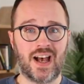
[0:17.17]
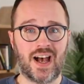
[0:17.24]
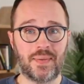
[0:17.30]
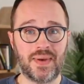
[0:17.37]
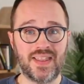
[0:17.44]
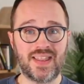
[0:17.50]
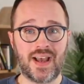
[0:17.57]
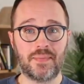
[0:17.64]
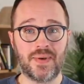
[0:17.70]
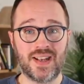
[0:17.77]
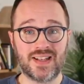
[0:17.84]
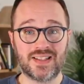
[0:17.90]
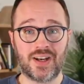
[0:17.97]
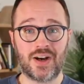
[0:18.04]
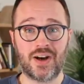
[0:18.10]
I mean, that
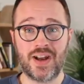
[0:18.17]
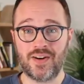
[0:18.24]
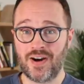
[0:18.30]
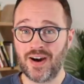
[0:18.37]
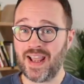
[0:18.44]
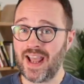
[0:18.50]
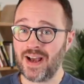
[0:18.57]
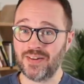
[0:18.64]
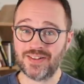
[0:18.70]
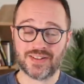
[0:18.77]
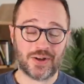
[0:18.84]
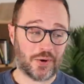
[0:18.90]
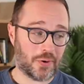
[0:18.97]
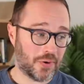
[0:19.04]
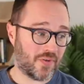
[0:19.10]
means that in our accounts,
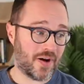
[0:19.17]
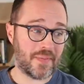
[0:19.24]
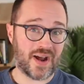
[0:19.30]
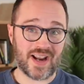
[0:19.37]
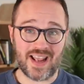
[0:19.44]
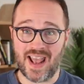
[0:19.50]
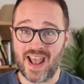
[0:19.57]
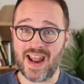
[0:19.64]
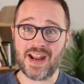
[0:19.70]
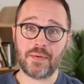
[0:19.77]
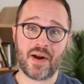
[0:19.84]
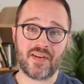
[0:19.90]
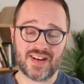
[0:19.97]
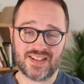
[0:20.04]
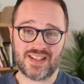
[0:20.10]
all of our money,
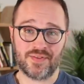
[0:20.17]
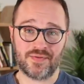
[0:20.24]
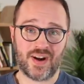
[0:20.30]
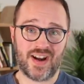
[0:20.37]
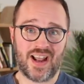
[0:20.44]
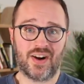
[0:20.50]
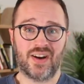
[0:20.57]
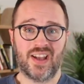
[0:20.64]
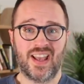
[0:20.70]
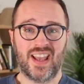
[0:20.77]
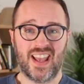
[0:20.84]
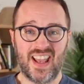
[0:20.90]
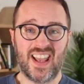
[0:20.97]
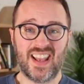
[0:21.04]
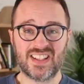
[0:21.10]
anywhere it's sitting right now,
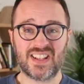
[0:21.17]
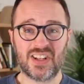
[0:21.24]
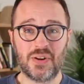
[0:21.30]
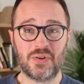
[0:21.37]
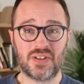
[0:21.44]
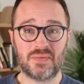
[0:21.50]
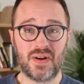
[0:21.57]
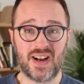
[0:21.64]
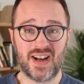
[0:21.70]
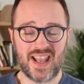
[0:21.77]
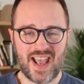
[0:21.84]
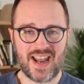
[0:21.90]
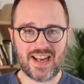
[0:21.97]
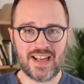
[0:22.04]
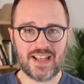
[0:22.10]
it's losing money,
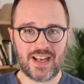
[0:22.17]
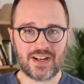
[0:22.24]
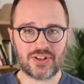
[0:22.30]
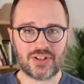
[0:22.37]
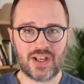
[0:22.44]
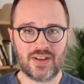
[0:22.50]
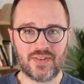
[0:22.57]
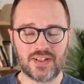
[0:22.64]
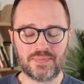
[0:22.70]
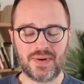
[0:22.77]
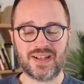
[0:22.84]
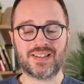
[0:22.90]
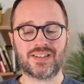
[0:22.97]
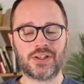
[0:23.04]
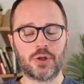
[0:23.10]
any cash savings. But
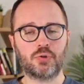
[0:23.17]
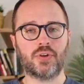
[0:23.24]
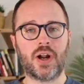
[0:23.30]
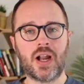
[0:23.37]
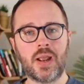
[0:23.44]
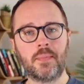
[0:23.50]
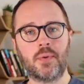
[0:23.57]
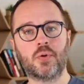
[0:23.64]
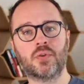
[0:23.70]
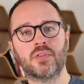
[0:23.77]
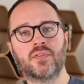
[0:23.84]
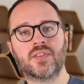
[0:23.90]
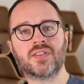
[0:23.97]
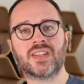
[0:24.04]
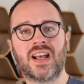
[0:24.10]
it's still really
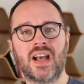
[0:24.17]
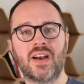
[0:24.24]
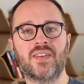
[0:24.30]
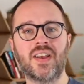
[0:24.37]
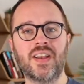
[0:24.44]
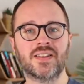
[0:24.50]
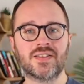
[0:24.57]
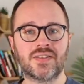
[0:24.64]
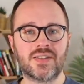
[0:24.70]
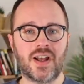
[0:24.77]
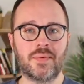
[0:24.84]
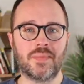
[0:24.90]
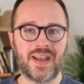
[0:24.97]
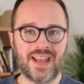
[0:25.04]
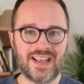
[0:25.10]
important for us to have
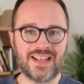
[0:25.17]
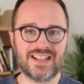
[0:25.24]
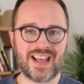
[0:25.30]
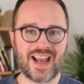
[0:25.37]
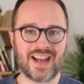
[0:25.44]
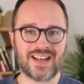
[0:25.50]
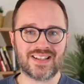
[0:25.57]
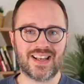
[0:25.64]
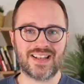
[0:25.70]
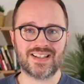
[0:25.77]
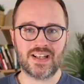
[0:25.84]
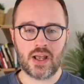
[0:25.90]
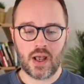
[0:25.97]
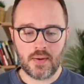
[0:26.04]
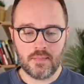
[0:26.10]
some easy
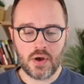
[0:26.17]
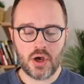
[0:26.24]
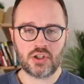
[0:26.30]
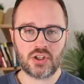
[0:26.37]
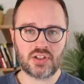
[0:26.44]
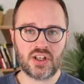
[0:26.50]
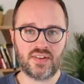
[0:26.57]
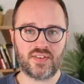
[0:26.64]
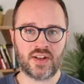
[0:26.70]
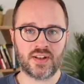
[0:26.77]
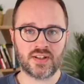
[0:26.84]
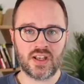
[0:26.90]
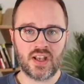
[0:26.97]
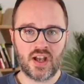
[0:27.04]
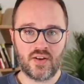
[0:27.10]
access emergency
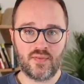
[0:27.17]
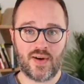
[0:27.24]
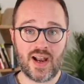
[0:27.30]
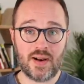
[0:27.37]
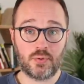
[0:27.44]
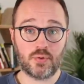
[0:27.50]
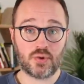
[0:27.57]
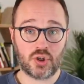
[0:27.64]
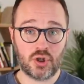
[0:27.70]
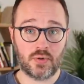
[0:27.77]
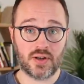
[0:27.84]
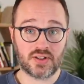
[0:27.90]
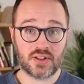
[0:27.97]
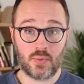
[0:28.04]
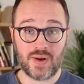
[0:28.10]
funds available to
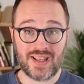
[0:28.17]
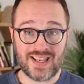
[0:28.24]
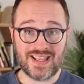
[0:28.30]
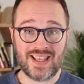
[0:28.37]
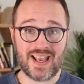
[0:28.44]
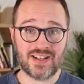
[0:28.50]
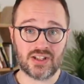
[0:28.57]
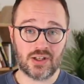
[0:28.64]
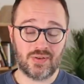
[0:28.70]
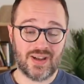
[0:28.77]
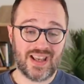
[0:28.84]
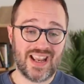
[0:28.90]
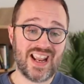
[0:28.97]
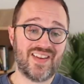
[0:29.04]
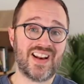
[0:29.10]
us that we can get to.
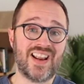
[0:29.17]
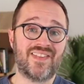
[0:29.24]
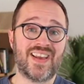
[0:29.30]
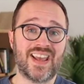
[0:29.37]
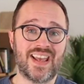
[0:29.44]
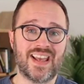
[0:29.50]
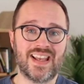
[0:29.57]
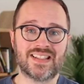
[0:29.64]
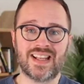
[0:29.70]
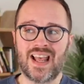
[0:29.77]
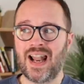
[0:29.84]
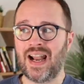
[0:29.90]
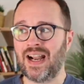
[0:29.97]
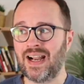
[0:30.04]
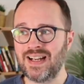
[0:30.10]
Even if it is
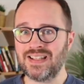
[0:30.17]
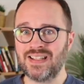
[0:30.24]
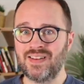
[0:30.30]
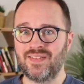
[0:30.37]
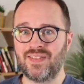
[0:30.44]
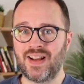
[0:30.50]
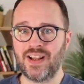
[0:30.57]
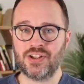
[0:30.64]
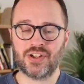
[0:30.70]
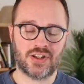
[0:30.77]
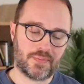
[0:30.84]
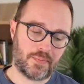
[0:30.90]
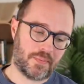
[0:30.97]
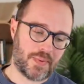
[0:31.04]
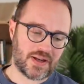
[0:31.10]
less than inflation,
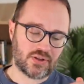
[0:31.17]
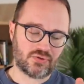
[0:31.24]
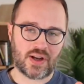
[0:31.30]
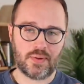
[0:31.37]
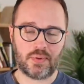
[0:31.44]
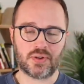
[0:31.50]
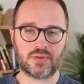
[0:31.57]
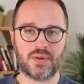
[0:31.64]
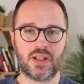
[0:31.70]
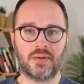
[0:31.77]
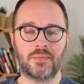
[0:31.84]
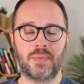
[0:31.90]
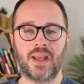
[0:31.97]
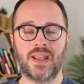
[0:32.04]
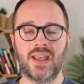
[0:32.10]
the best rate it possibly
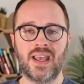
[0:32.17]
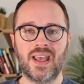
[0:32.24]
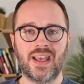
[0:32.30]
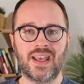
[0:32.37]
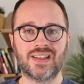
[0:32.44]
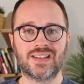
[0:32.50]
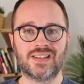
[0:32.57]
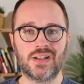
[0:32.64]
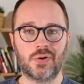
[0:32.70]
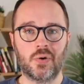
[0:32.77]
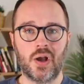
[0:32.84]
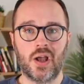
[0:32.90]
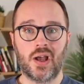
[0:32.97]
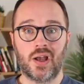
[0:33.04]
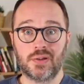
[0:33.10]
can be is
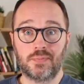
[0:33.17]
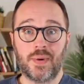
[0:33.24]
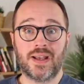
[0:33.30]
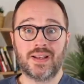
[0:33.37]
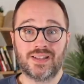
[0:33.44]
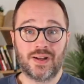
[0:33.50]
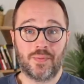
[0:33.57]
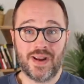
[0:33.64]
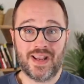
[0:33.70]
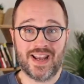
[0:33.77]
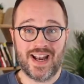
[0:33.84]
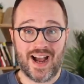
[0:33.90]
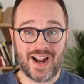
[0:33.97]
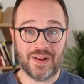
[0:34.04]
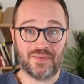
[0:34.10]
still the best thing we
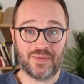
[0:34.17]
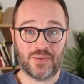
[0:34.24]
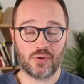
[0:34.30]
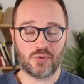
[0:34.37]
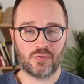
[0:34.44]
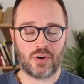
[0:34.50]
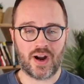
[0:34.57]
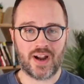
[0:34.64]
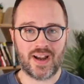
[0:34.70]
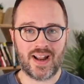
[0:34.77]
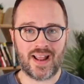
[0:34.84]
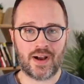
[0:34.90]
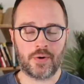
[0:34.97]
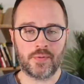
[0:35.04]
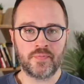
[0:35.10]
can aim for right
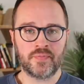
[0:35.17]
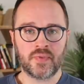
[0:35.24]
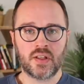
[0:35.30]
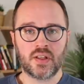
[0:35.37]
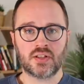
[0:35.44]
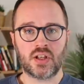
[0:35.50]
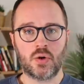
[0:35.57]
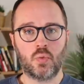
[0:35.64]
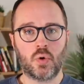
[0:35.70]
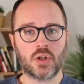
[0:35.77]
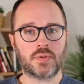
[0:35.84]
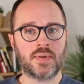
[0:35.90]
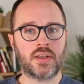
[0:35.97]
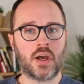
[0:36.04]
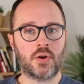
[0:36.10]
now. So
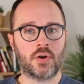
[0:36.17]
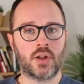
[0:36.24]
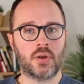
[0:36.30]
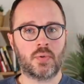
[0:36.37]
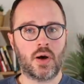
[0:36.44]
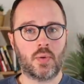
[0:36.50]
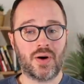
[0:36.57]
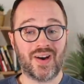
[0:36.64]
what's been going on in the world?